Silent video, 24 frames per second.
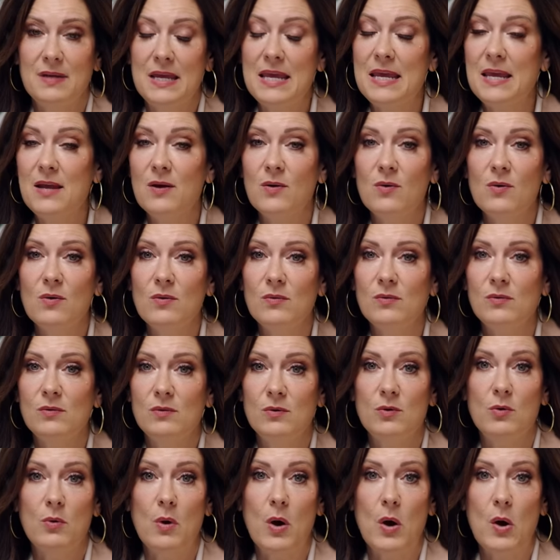heal,
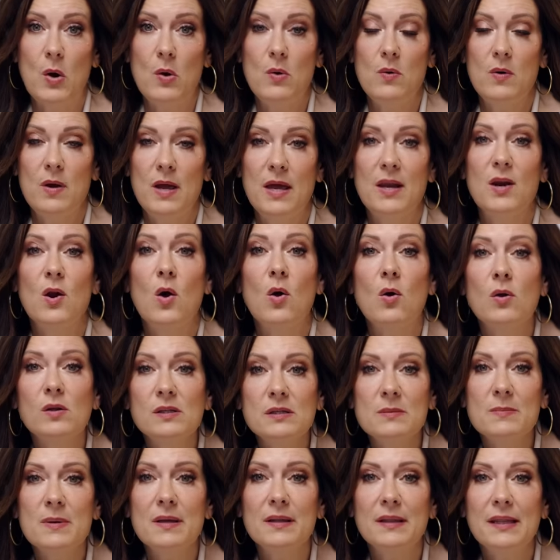grow, and
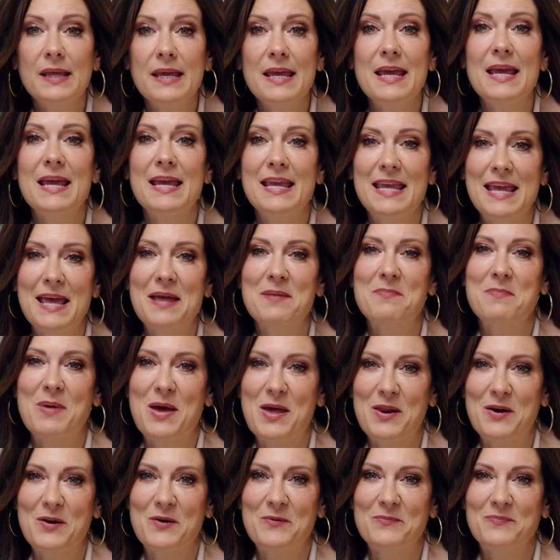ultimately get
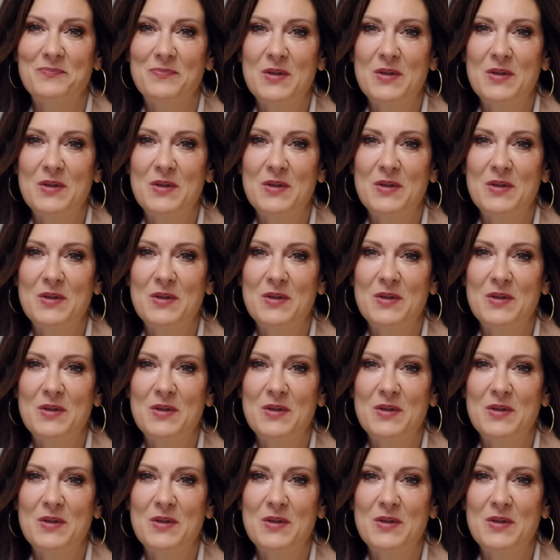better.